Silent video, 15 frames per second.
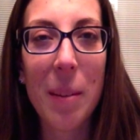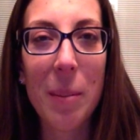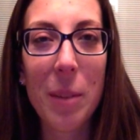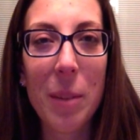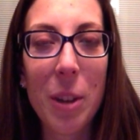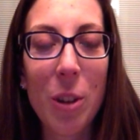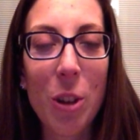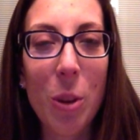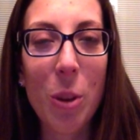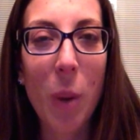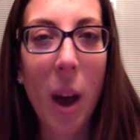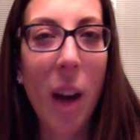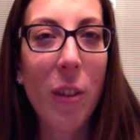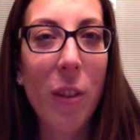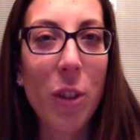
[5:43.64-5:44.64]
You
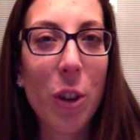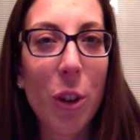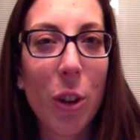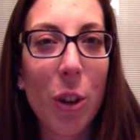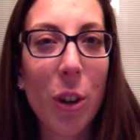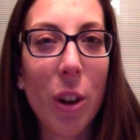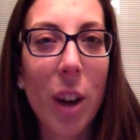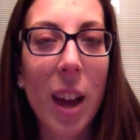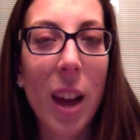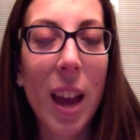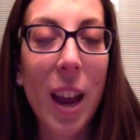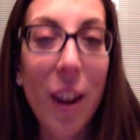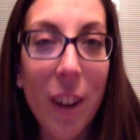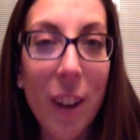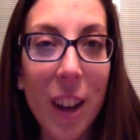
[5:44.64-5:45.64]
have your
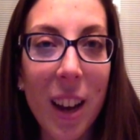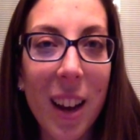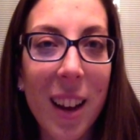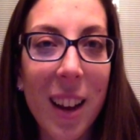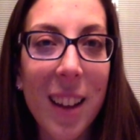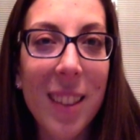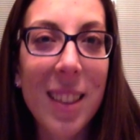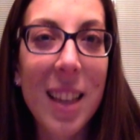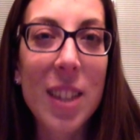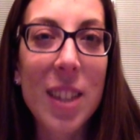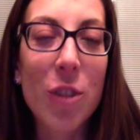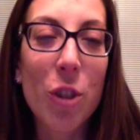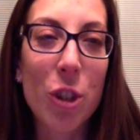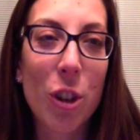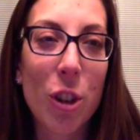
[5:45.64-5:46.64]
area
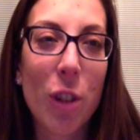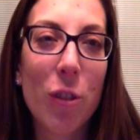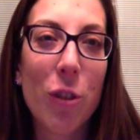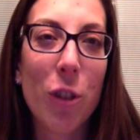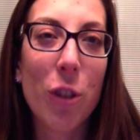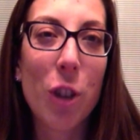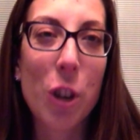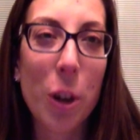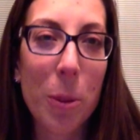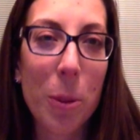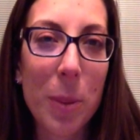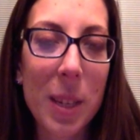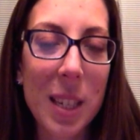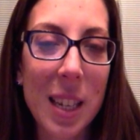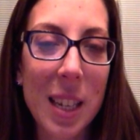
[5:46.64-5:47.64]
that's reserved for your
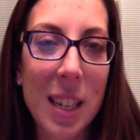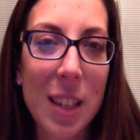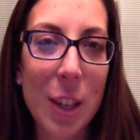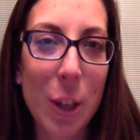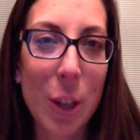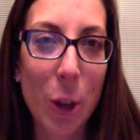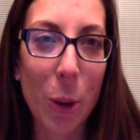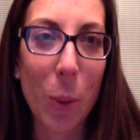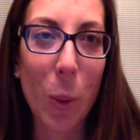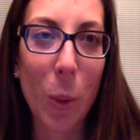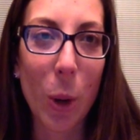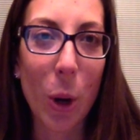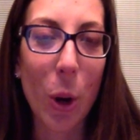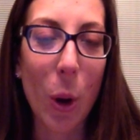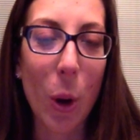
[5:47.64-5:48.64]
business and your
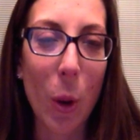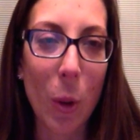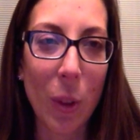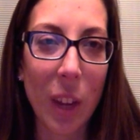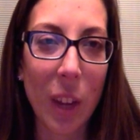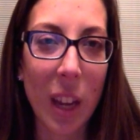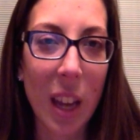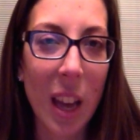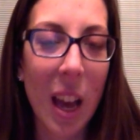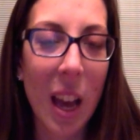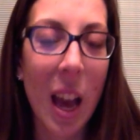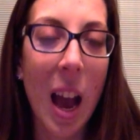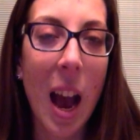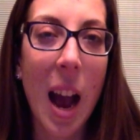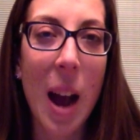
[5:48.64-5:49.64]
work only.
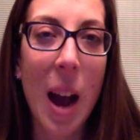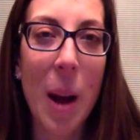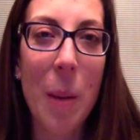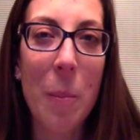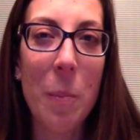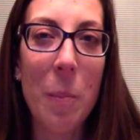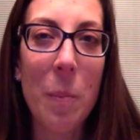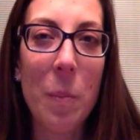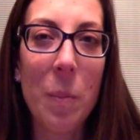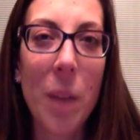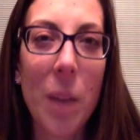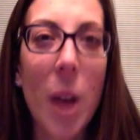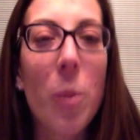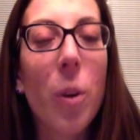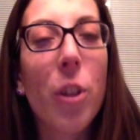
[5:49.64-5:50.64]

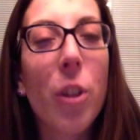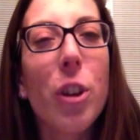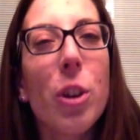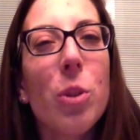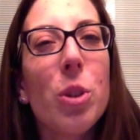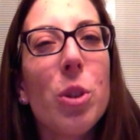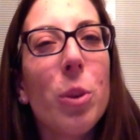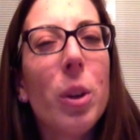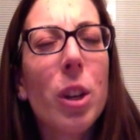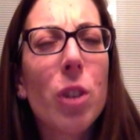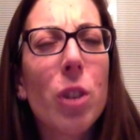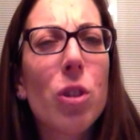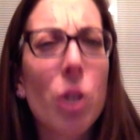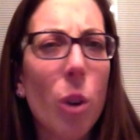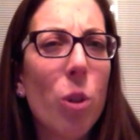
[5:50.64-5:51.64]
And whether you do it
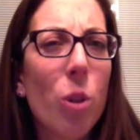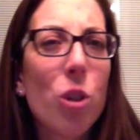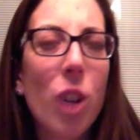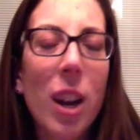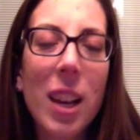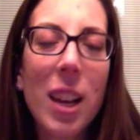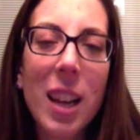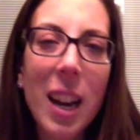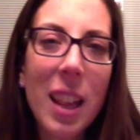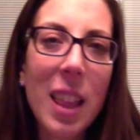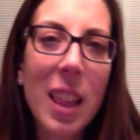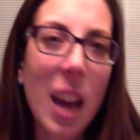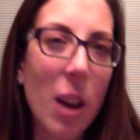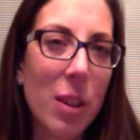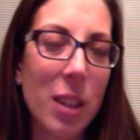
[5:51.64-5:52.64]
or don't, try to get out of
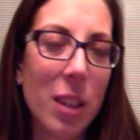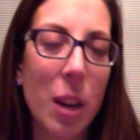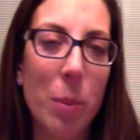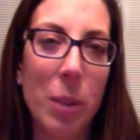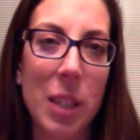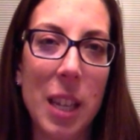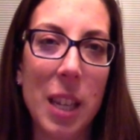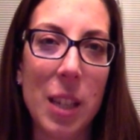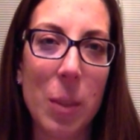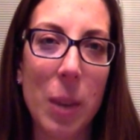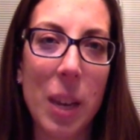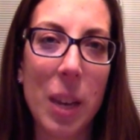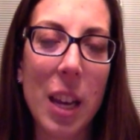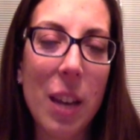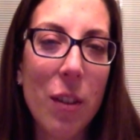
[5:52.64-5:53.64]
the house a couple of days a
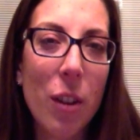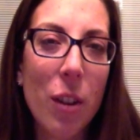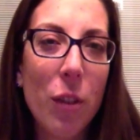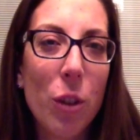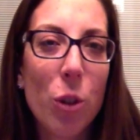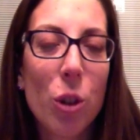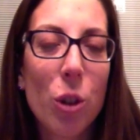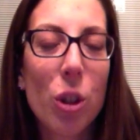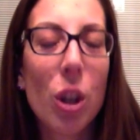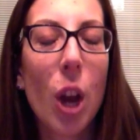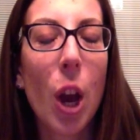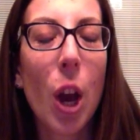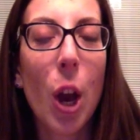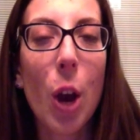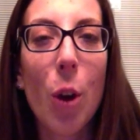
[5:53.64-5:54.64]
week, even if you just
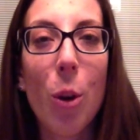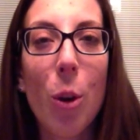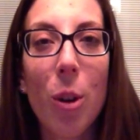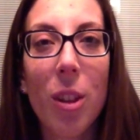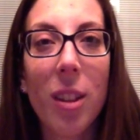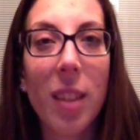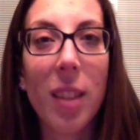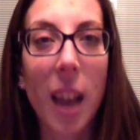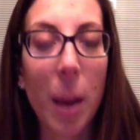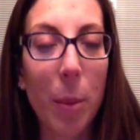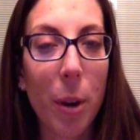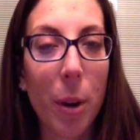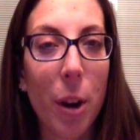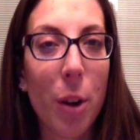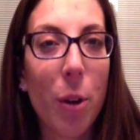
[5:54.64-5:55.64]
go to the
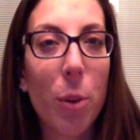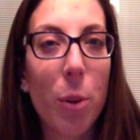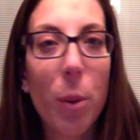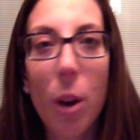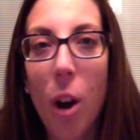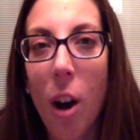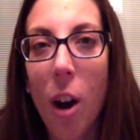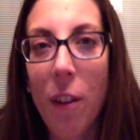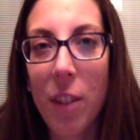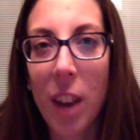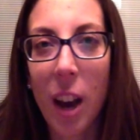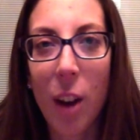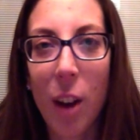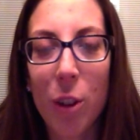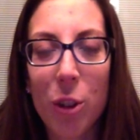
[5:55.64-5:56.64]
library, go to a coffee
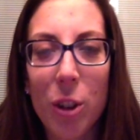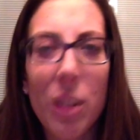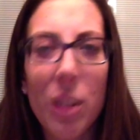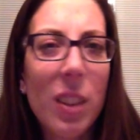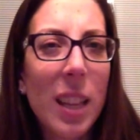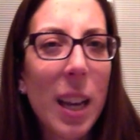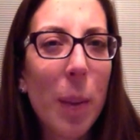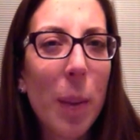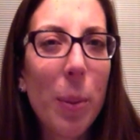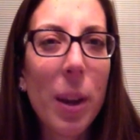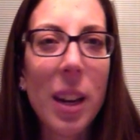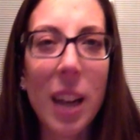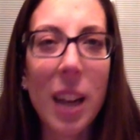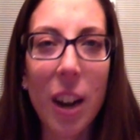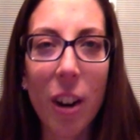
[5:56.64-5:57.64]
house, or even like a
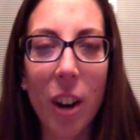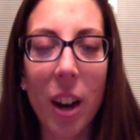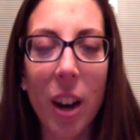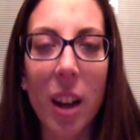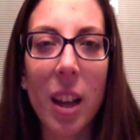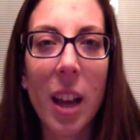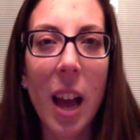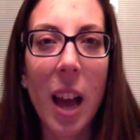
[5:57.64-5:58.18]
Panera.